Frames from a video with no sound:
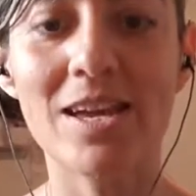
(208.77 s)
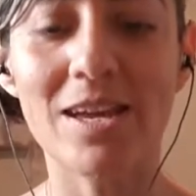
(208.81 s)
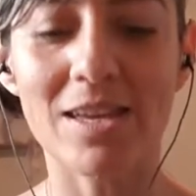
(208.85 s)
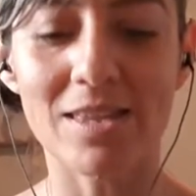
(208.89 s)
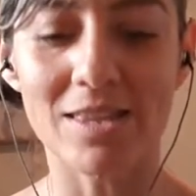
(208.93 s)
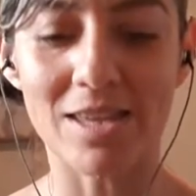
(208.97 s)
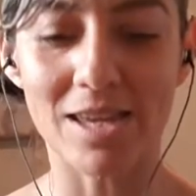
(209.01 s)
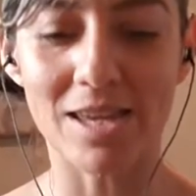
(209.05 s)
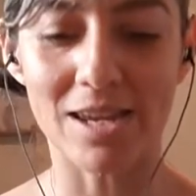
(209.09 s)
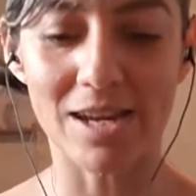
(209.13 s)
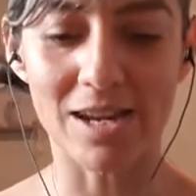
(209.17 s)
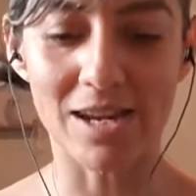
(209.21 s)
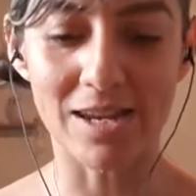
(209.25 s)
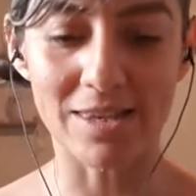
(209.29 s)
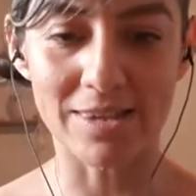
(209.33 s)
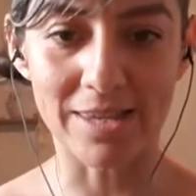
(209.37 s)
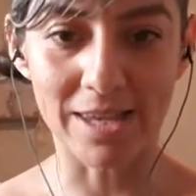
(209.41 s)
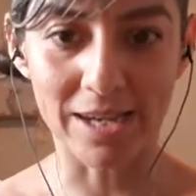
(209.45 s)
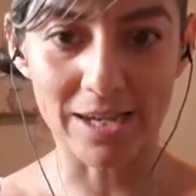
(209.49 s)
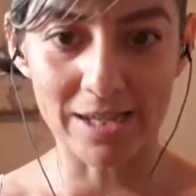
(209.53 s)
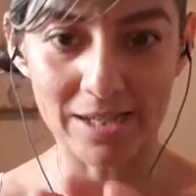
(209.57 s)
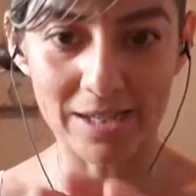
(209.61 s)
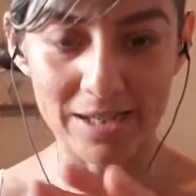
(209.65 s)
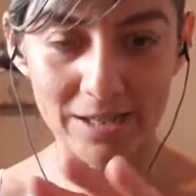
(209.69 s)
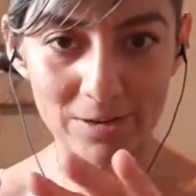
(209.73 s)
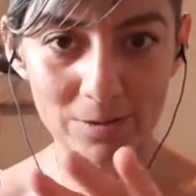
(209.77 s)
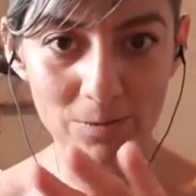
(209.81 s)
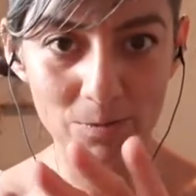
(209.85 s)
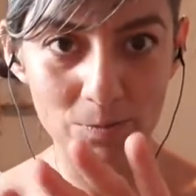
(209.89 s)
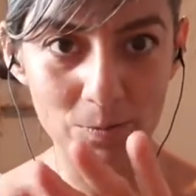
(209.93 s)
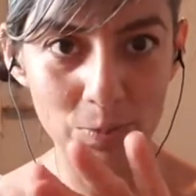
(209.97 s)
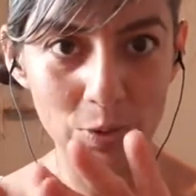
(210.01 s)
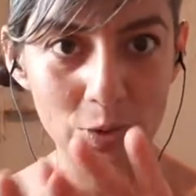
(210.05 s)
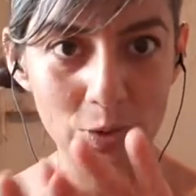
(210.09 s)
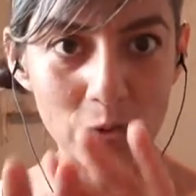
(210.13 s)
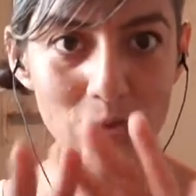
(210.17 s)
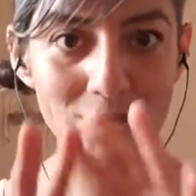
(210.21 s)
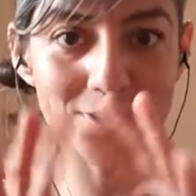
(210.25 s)
then it like
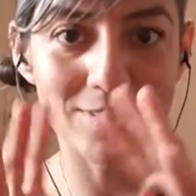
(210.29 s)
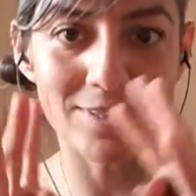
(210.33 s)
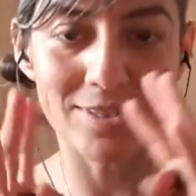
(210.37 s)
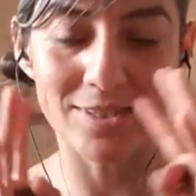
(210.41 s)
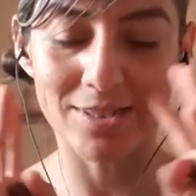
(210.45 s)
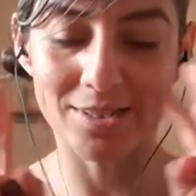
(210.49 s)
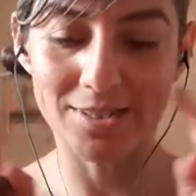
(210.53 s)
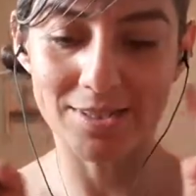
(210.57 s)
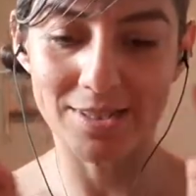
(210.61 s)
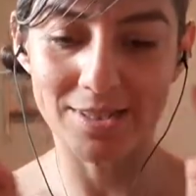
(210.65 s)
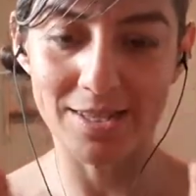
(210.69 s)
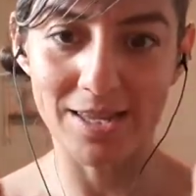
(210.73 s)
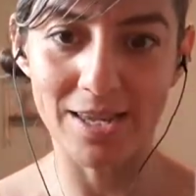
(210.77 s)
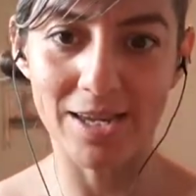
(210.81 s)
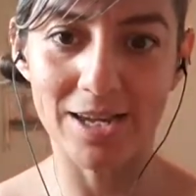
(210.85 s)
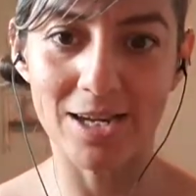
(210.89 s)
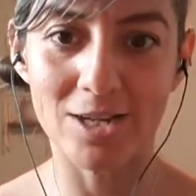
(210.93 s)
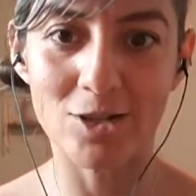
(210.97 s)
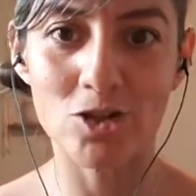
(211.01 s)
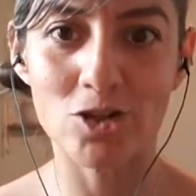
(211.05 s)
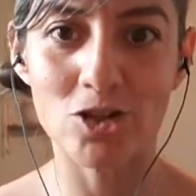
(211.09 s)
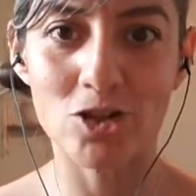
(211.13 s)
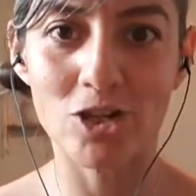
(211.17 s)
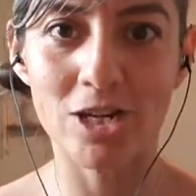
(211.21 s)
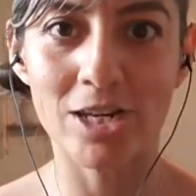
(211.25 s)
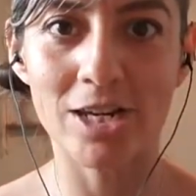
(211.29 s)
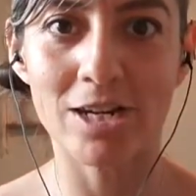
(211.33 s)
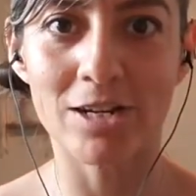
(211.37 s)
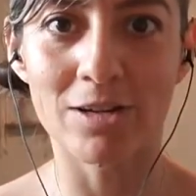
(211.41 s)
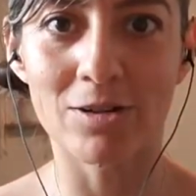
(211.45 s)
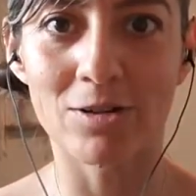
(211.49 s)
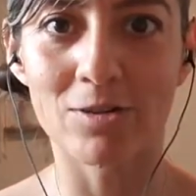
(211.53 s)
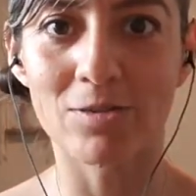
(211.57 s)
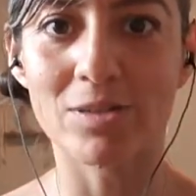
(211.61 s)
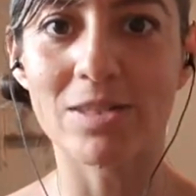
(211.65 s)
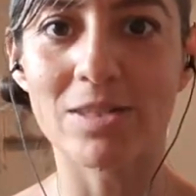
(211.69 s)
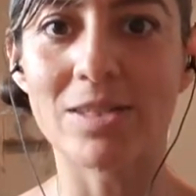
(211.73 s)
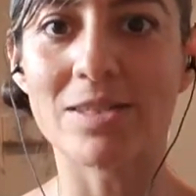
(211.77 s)
puts this like sheer
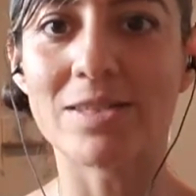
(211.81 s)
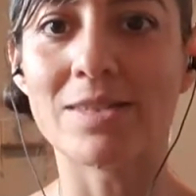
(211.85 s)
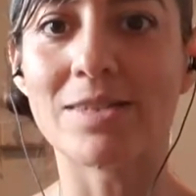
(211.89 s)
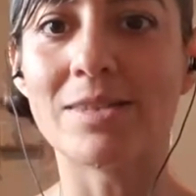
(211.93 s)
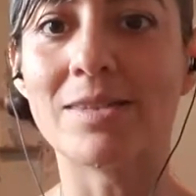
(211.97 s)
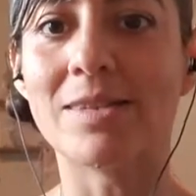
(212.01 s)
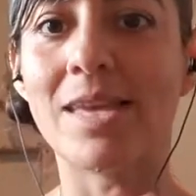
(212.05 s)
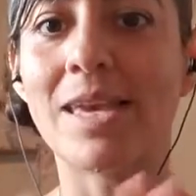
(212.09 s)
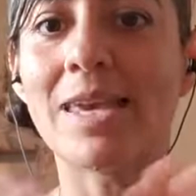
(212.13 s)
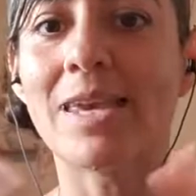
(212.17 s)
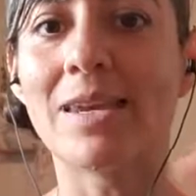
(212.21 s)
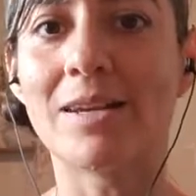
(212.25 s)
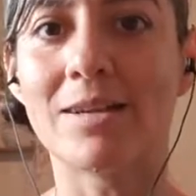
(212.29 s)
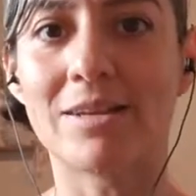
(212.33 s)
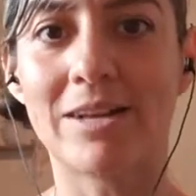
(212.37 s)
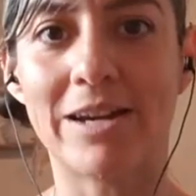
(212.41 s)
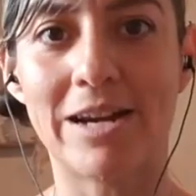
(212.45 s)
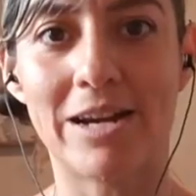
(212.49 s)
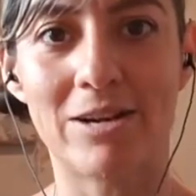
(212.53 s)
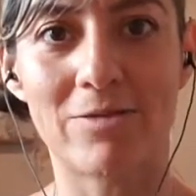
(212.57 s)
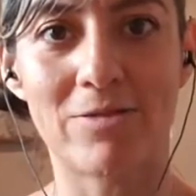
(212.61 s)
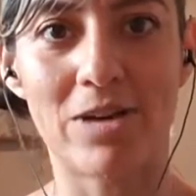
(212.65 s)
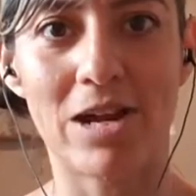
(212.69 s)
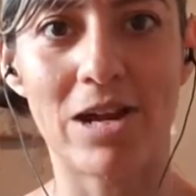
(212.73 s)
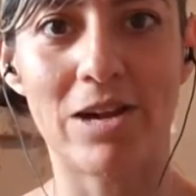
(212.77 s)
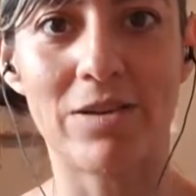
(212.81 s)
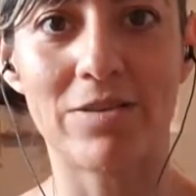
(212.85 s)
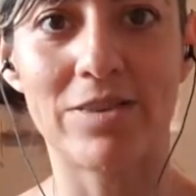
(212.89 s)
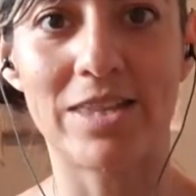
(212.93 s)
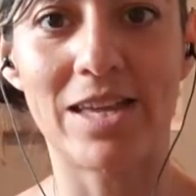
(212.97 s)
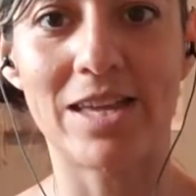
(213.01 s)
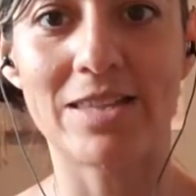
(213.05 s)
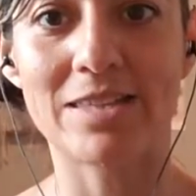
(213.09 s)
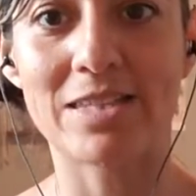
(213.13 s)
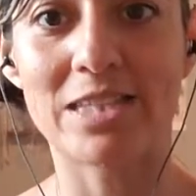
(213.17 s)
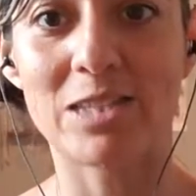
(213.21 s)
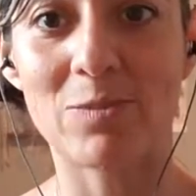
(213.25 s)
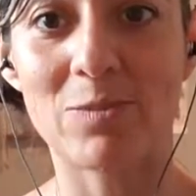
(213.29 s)
or this layer around
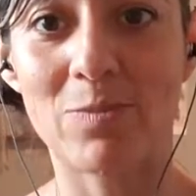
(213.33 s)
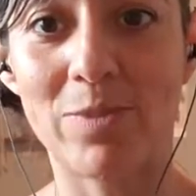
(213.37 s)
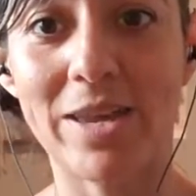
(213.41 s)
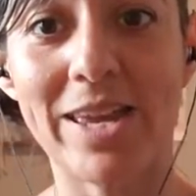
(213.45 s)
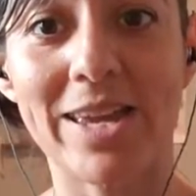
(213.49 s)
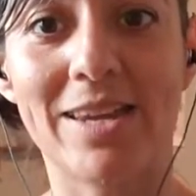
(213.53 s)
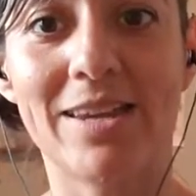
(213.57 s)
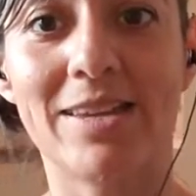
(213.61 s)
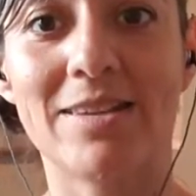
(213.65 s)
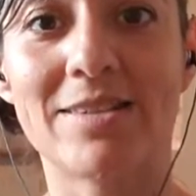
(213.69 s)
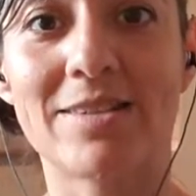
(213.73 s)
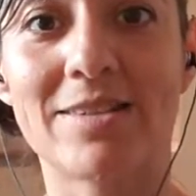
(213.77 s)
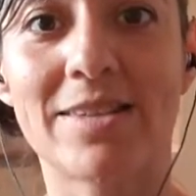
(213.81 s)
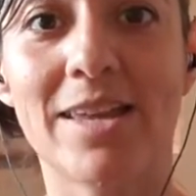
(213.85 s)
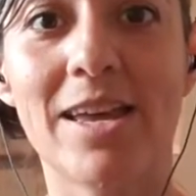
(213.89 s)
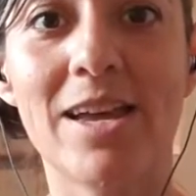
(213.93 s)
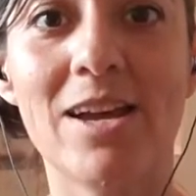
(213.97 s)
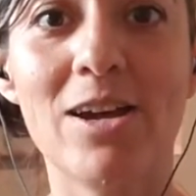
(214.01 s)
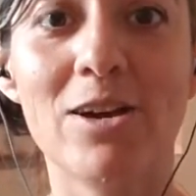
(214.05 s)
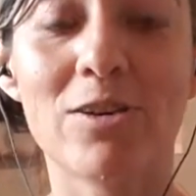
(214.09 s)
that space